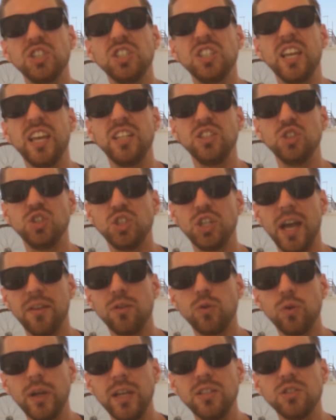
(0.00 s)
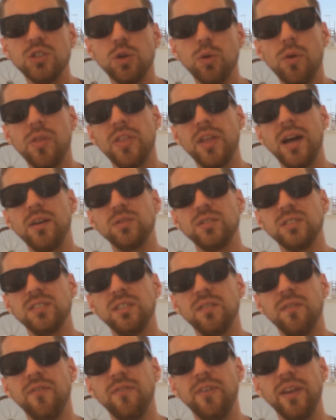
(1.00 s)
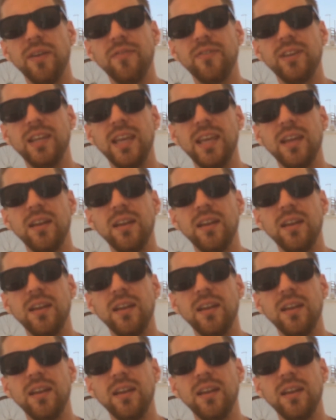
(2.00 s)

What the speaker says: in January 2015.